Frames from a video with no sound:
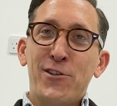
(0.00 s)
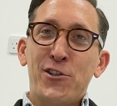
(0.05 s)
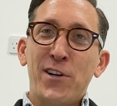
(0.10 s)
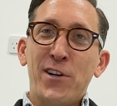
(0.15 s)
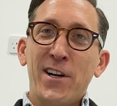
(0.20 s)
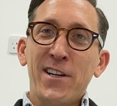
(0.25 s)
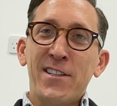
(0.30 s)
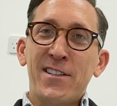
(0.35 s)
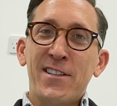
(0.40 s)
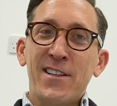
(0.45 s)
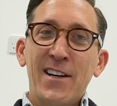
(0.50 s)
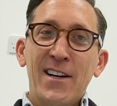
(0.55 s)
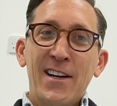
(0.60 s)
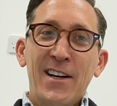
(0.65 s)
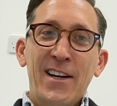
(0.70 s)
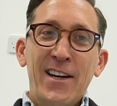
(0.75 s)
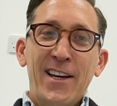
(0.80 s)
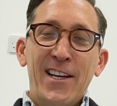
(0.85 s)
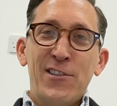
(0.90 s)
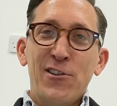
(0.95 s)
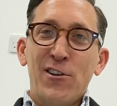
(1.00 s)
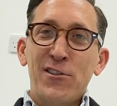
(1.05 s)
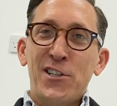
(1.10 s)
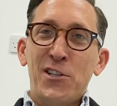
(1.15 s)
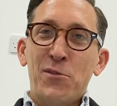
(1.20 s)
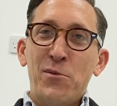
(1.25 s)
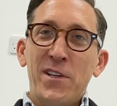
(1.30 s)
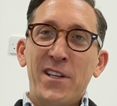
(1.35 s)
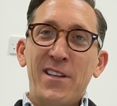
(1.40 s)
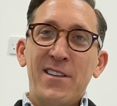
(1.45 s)
of trust is not
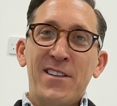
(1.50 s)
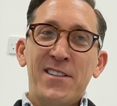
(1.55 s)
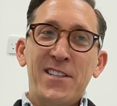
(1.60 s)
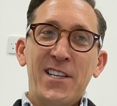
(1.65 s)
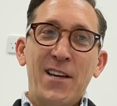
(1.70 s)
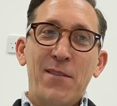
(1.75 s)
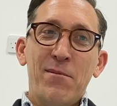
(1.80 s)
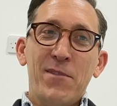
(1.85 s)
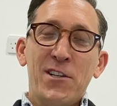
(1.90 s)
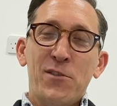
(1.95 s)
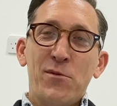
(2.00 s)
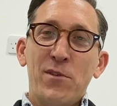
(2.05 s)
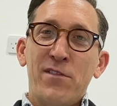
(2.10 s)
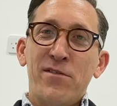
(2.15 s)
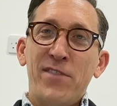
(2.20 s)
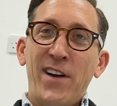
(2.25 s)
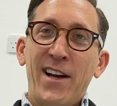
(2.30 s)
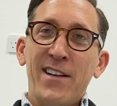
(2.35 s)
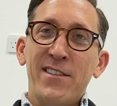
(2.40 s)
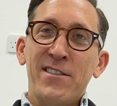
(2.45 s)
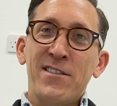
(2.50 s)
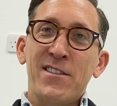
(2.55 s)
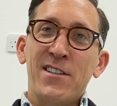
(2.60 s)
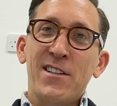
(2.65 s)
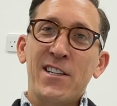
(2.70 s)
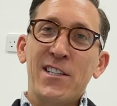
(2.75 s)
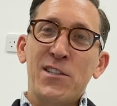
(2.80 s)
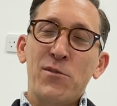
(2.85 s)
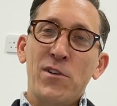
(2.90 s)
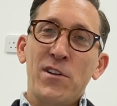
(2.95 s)
just within the team; it's with fans
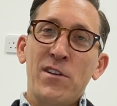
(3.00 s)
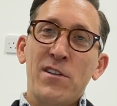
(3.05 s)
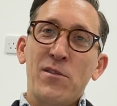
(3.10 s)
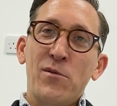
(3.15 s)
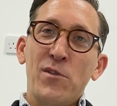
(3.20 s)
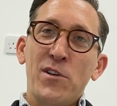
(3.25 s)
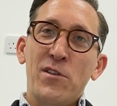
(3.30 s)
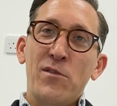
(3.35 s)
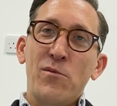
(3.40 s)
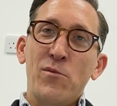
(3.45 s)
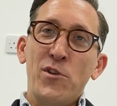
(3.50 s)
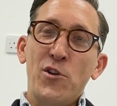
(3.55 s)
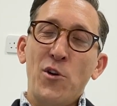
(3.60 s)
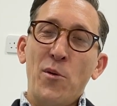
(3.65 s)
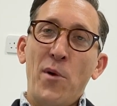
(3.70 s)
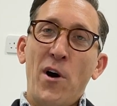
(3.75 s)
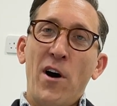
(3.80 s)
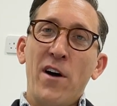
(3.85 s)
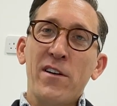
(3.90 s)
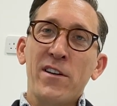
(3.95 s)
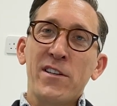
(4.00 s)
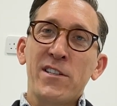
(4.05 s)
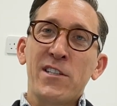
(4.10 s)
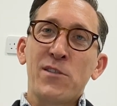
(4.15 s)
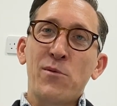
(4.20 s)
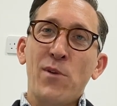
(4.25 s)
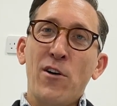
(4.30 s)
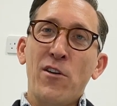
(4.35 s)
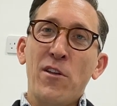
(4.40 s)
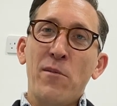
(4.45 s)
and it's with your partners
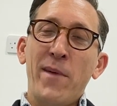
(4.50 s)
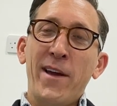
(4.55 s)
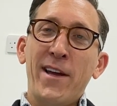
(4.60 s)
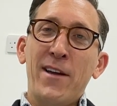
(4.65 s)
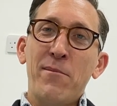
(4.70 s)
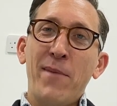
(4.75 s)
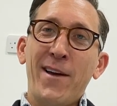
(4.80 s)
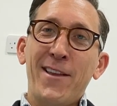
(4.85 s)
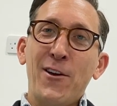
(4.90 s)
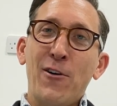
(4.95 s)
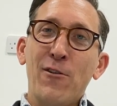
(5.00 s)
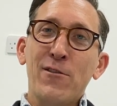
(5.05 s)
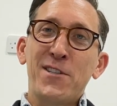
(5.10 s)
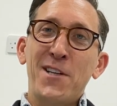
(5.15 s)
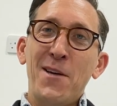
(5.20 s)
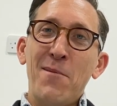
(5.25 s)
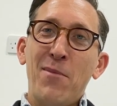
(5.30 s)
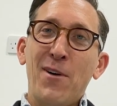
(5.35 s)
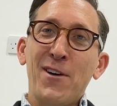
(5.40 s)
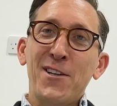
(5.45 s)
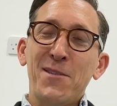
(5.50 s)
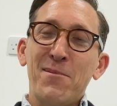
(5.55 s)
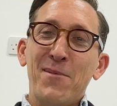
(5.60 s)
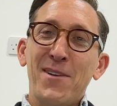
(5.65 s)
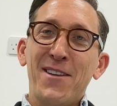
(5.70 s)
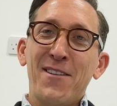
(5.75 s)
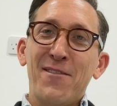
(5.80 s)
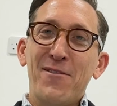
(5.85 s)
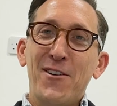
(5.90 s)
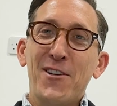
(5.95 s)
as well that make the whole team
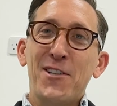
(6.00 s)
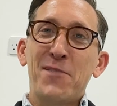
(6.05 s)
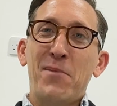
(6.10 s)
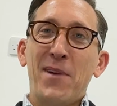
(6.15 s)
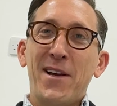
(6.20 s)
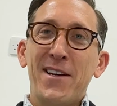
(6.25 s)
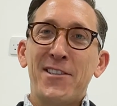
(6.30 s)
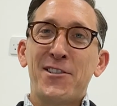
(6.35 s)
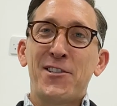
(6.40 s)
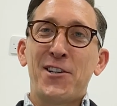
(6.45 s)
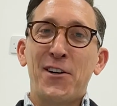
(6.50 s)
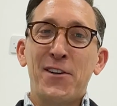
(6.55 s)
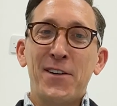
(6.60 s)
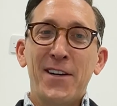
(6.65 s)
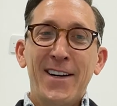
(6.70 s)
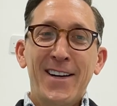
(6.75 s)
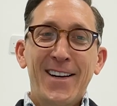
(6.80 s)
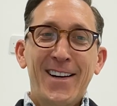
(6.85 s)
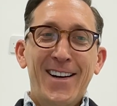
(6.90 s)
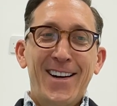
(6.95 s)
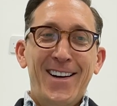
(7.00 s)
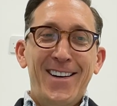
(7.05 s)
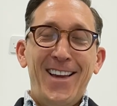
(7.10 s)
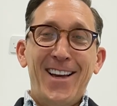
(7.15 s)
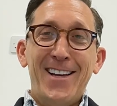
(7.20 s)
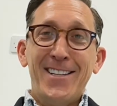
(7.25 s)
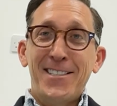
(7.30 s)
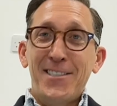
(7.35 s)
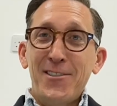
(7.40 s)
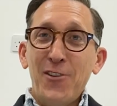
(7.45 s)
possible in the first place. So
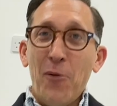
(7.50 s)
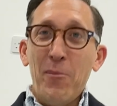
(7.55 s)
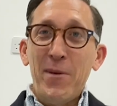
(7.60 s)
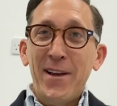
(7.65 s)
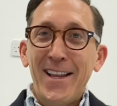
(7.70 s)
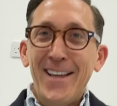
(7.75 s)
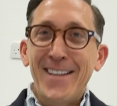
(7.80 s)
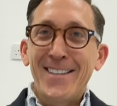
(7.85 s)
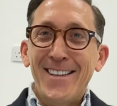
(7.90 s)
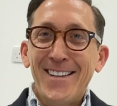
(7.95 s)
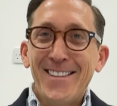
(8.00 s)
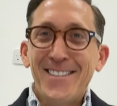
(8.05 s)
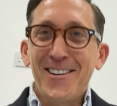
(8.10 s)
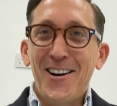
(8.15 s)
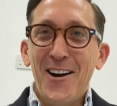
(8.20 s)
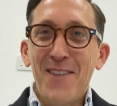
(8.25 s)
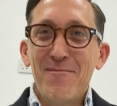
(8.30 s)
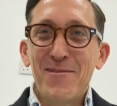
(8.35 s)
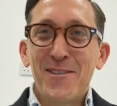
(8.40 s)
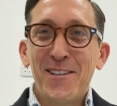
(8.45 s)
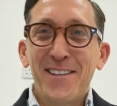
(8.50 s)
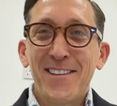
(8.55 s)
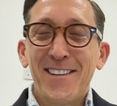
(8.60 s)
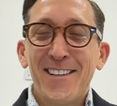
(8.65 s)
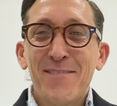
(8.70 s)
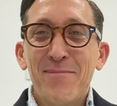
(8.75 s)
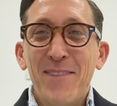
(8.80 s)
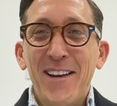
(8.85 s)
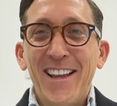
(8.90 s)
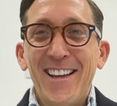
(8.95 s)
yeah, it's not been easy at times, and
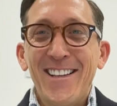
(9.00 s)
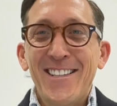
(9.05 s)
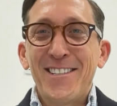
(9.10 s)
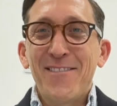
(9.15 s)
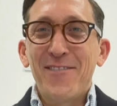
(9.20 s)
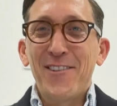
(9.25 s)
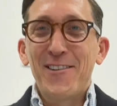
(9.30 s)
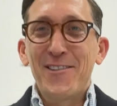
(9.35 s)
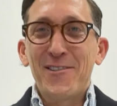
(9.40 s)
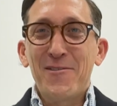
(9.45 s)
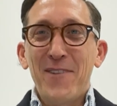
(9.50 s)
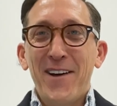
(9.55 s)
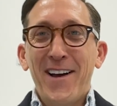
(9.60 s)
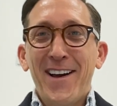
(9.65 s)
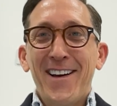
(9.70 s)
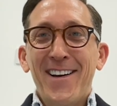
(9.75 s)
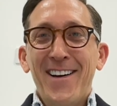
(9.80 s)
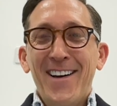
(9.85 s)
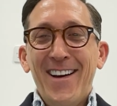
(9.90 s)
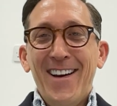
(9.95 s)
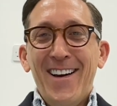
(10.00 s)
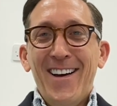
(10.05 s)
there's many interviews where